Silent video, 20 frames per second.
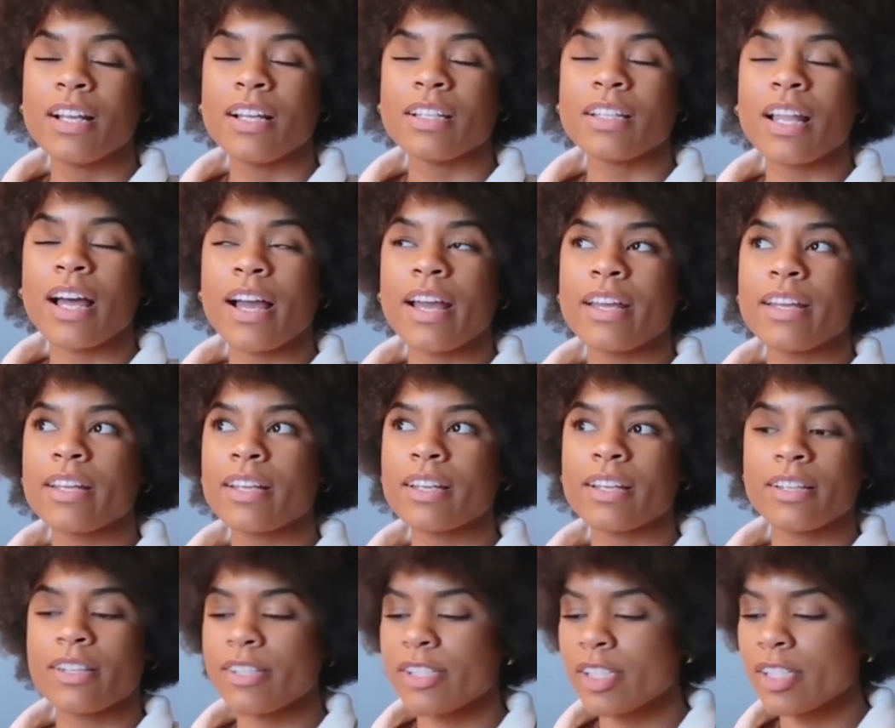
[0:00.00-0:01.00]

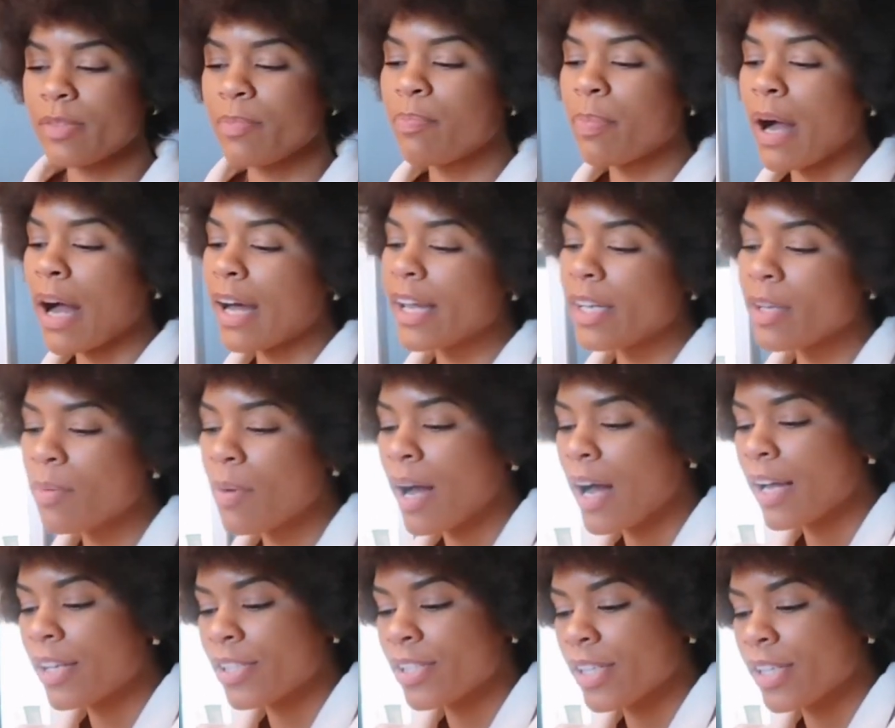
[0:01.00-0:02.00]
like just body
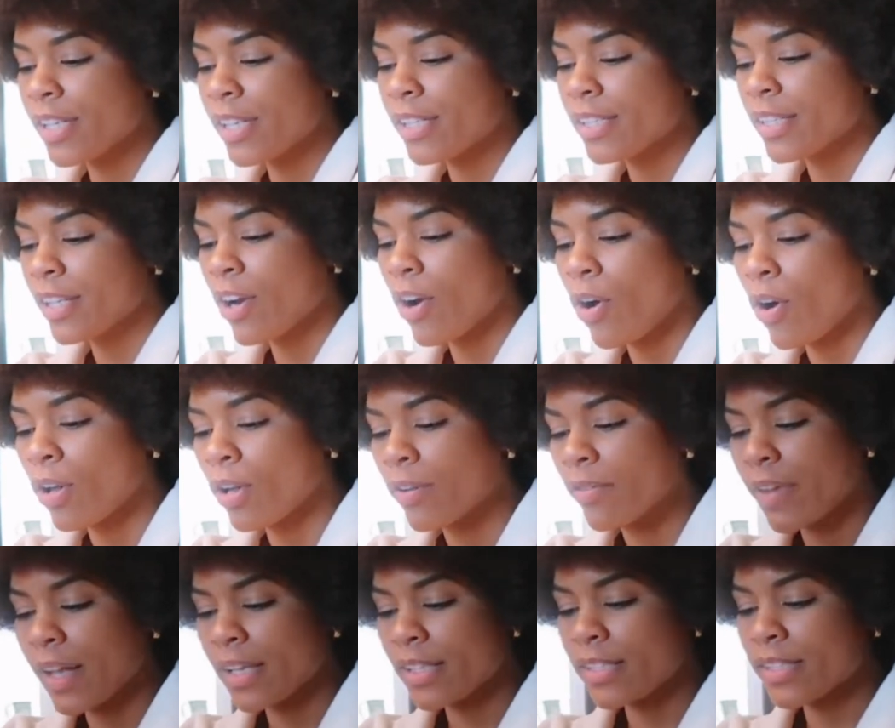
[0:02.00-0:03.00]
washes and all
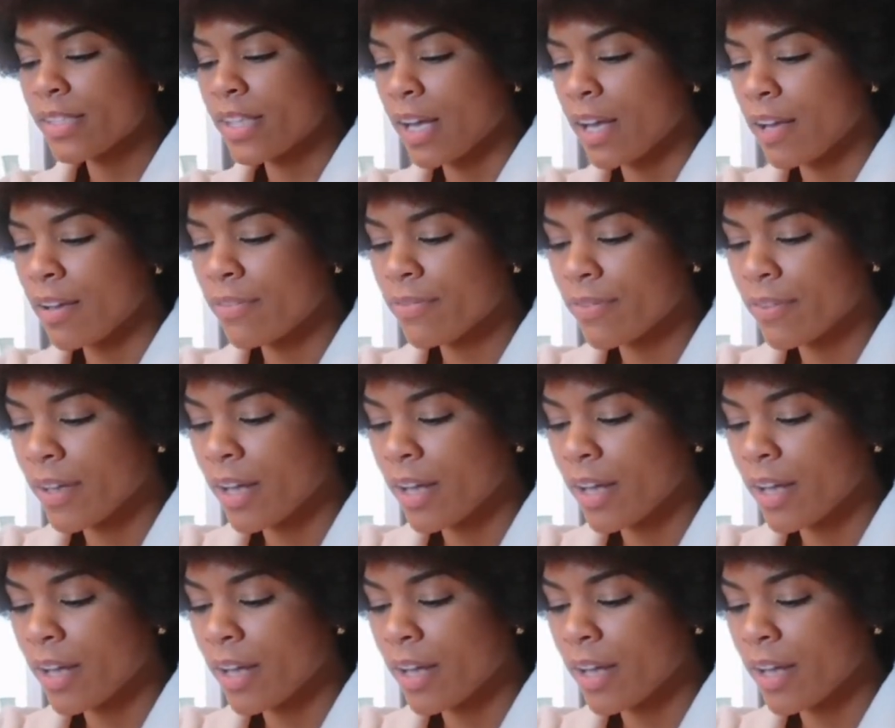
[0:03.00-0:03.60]
that stuff.